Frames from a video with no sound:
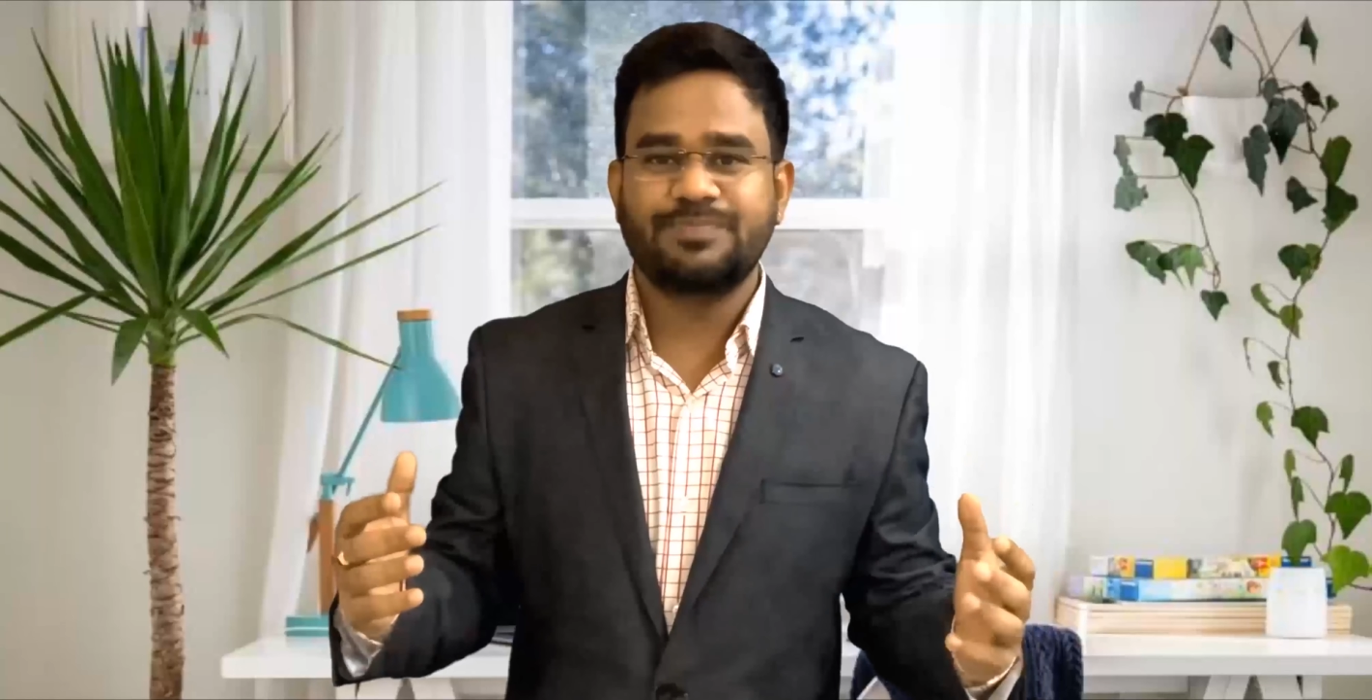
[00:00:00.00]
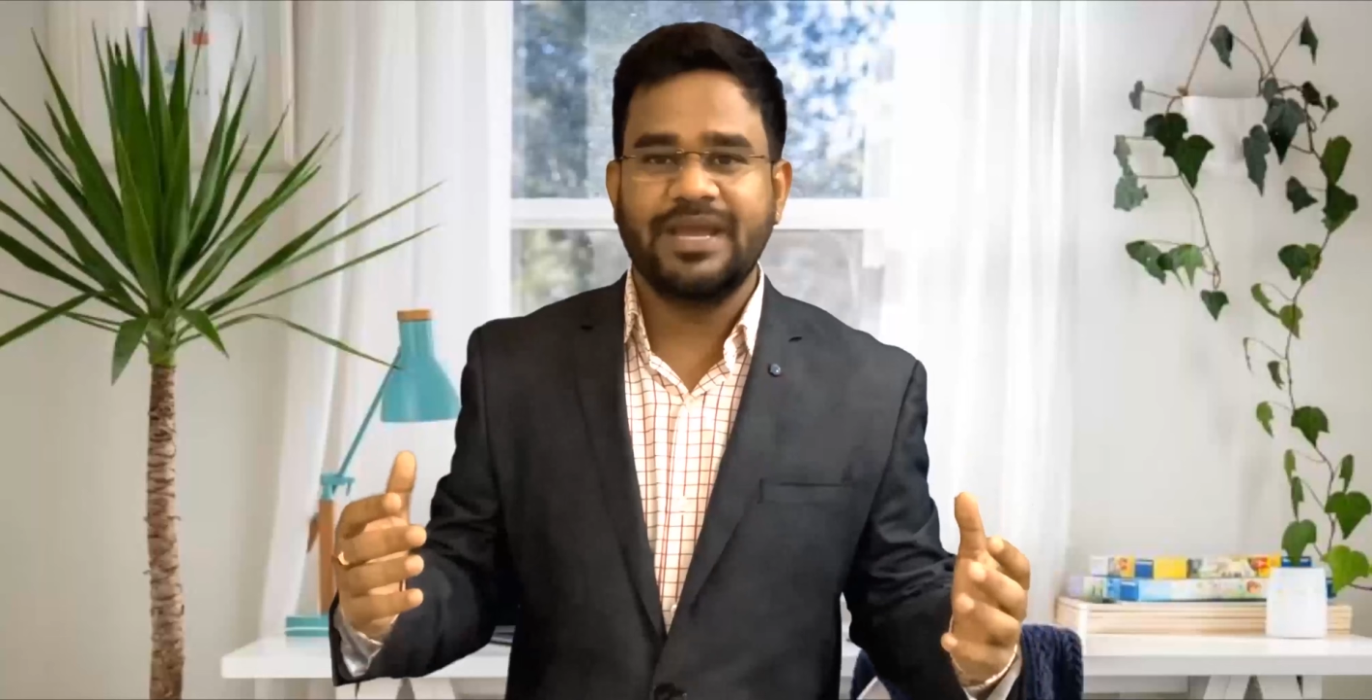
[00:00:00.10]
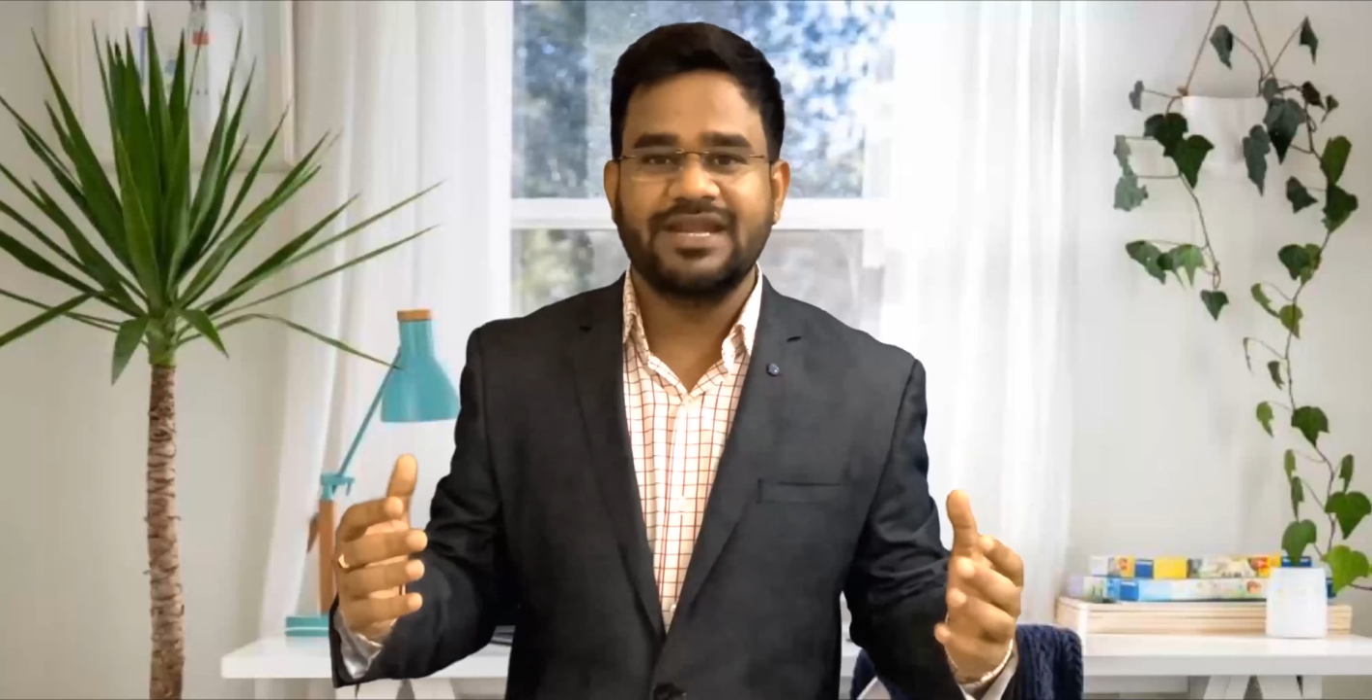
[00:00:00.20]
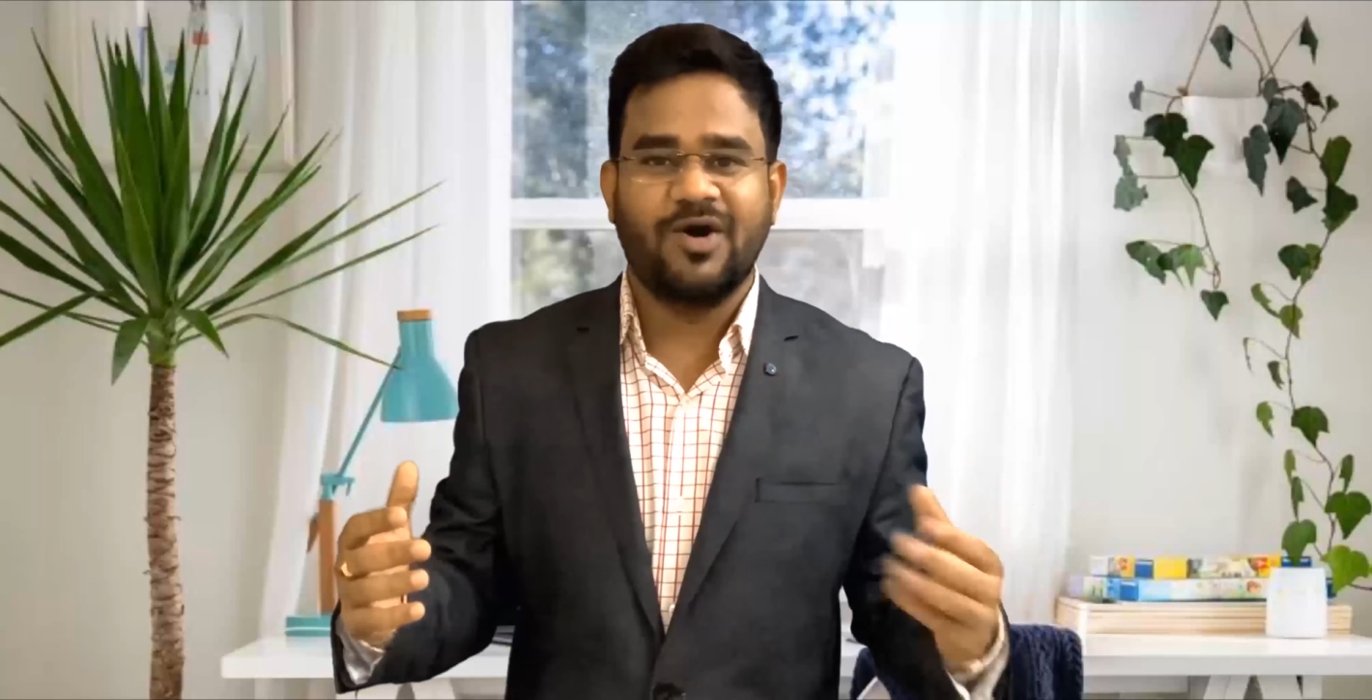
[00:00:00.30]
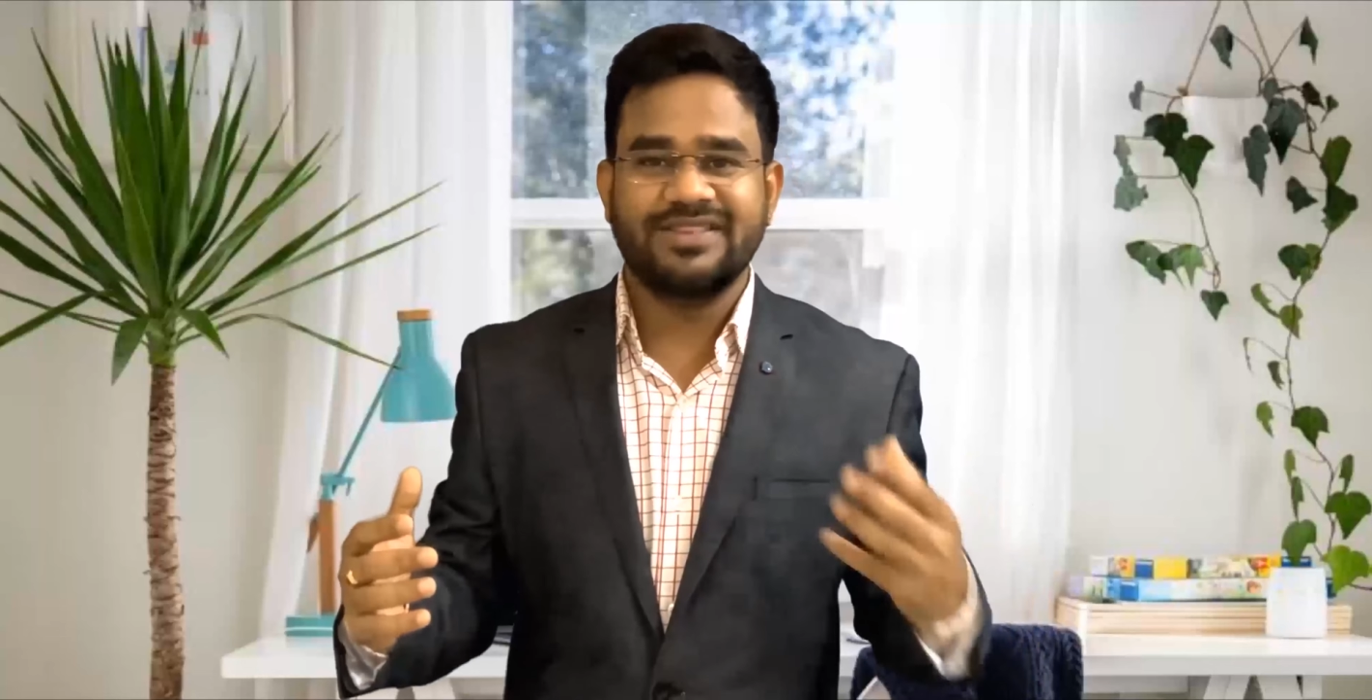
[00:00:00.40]

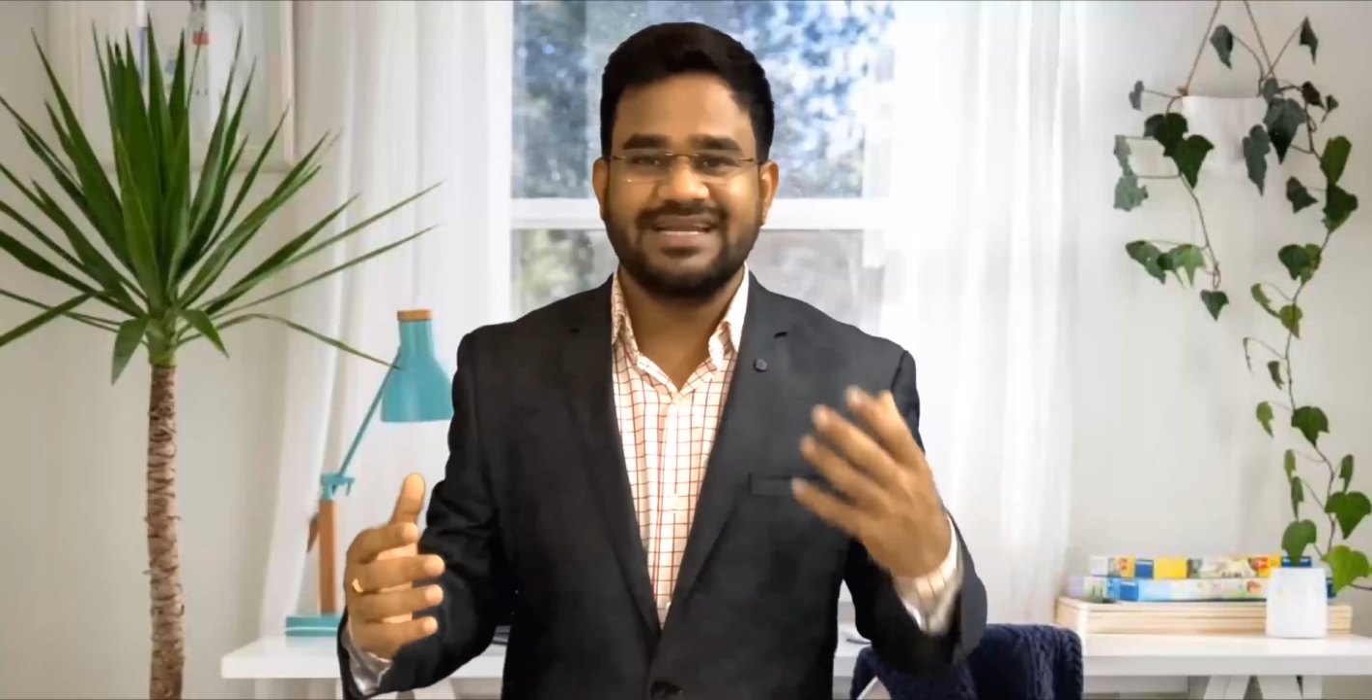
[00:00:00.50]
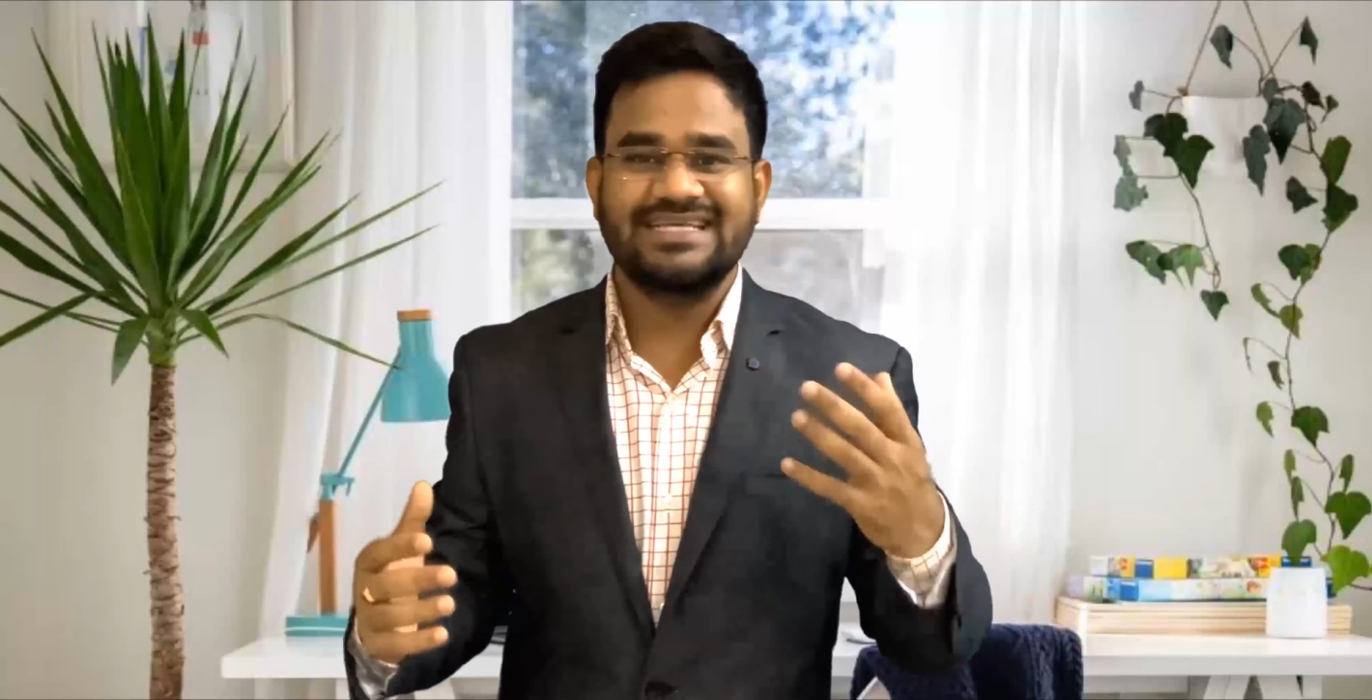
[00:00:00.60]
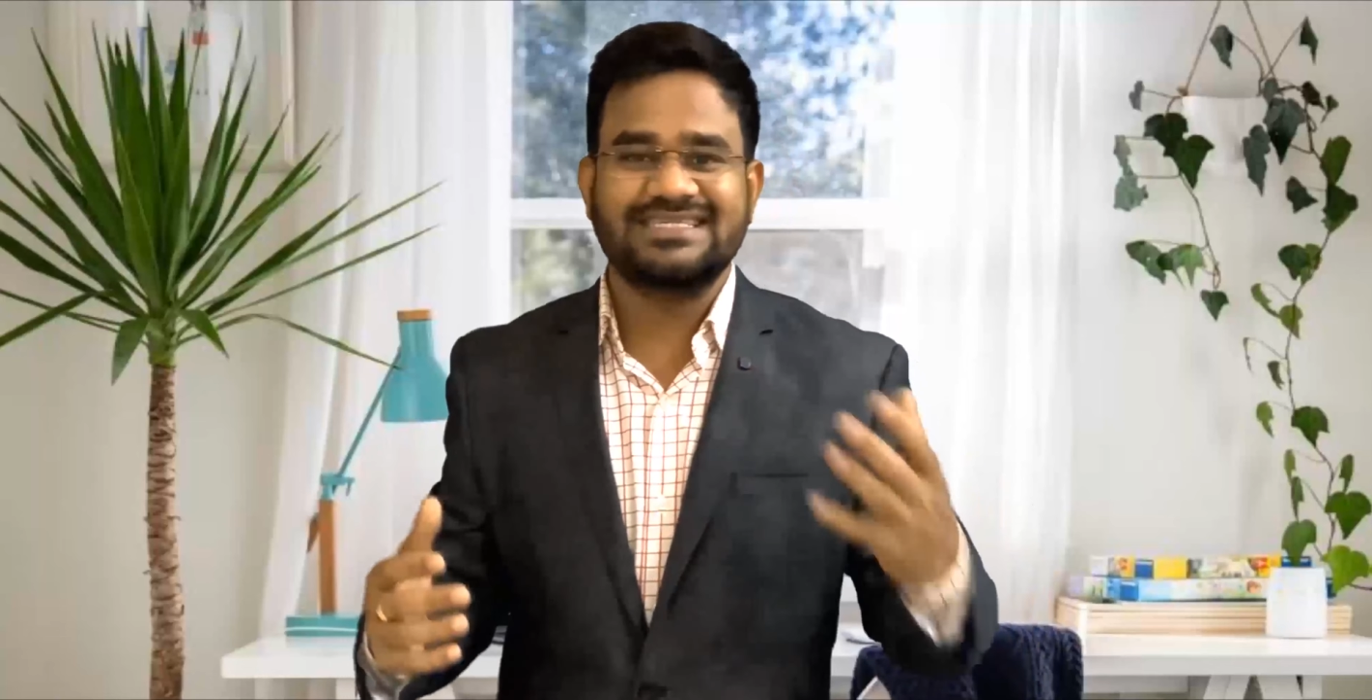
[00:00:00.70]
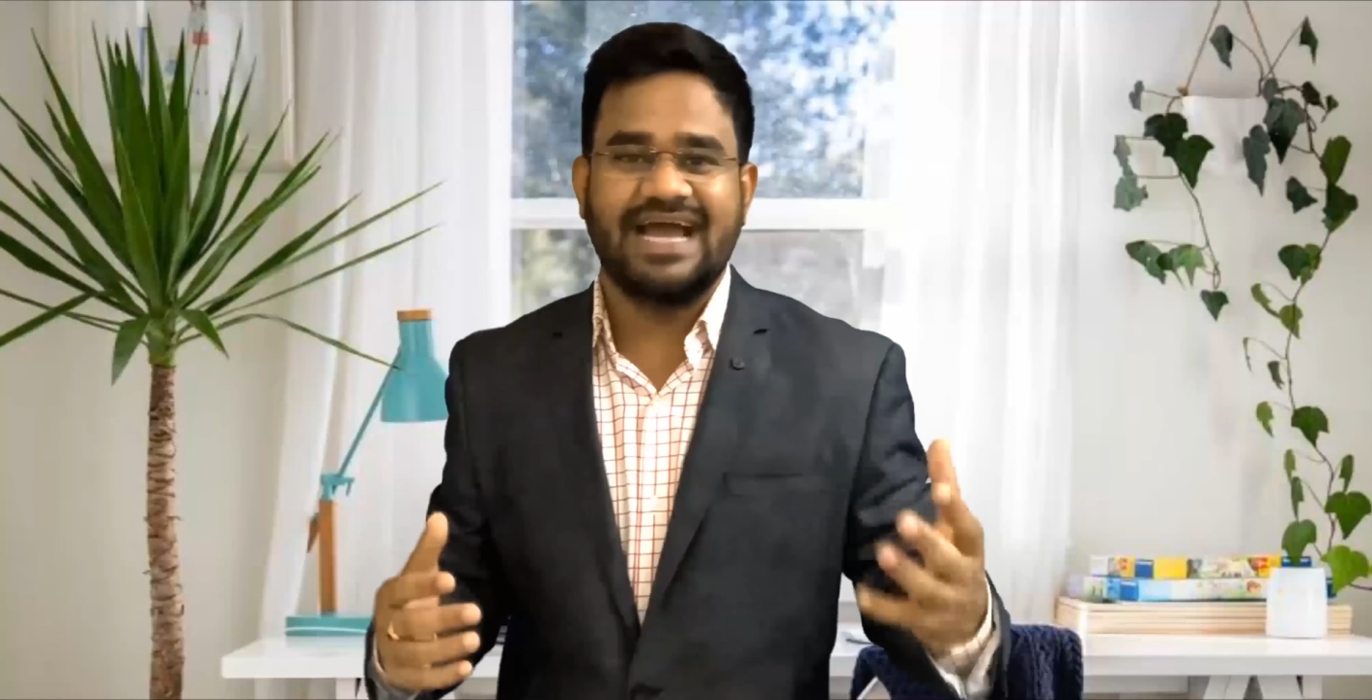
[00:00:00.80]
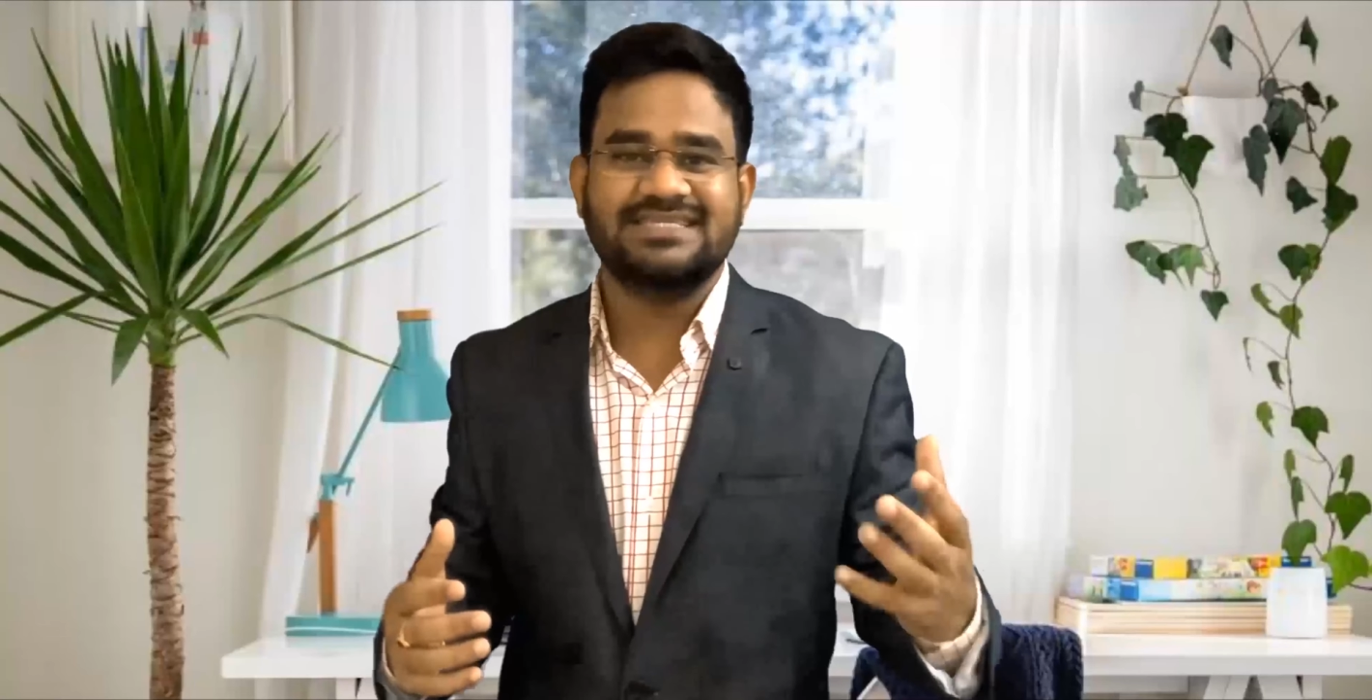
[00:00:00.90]
been on the
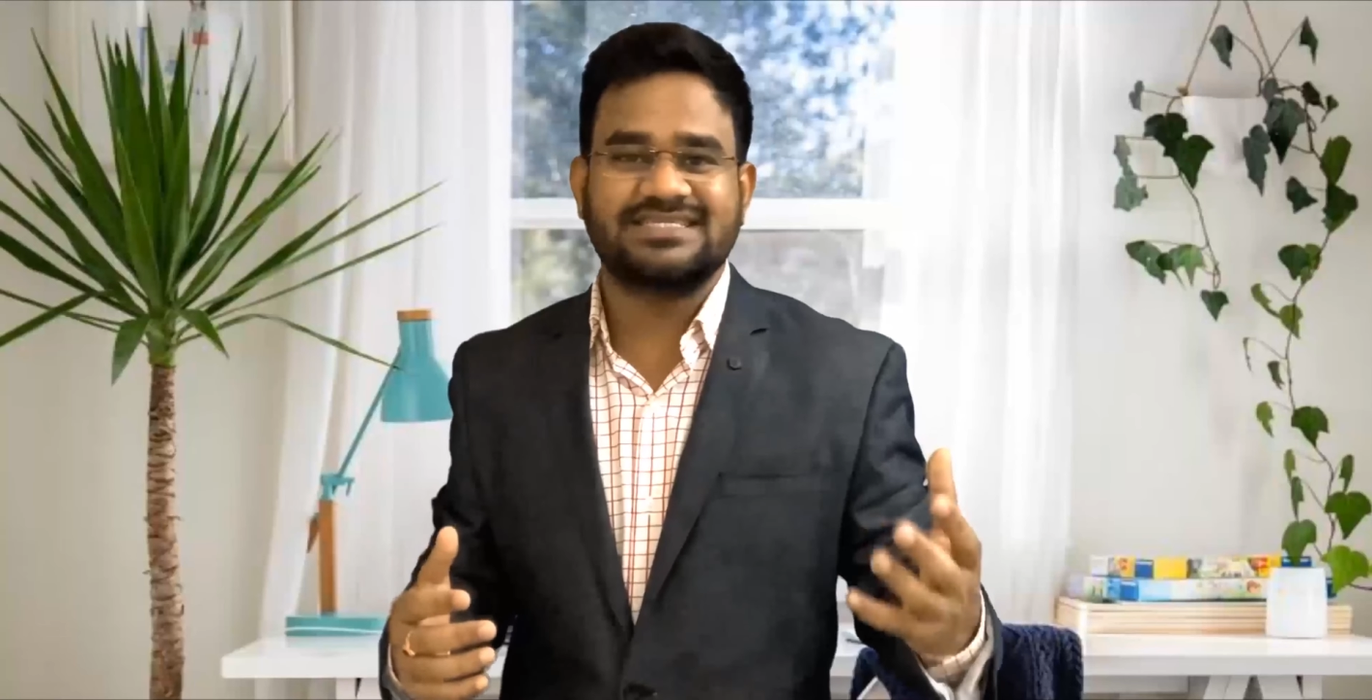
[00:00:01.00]
design